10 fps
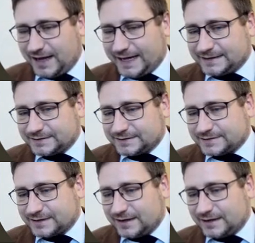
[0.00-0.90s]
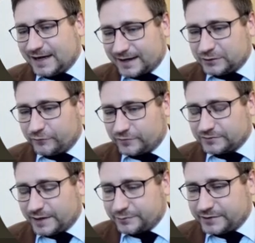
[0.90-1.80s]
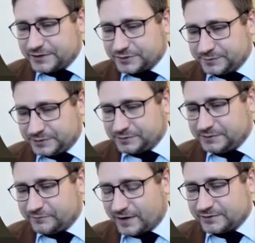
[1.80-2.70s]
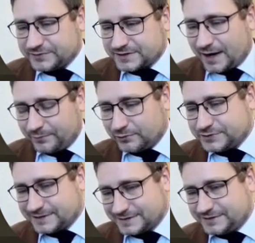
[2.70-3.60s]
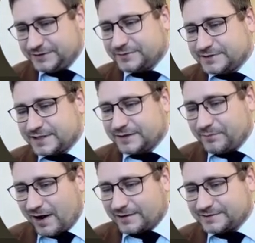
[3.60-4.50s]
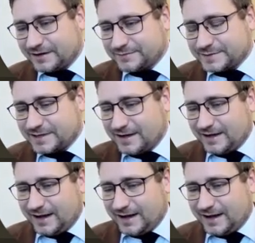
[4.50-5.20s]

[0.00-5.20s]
and a lack of collaboration between various approaches, theories and paradigms.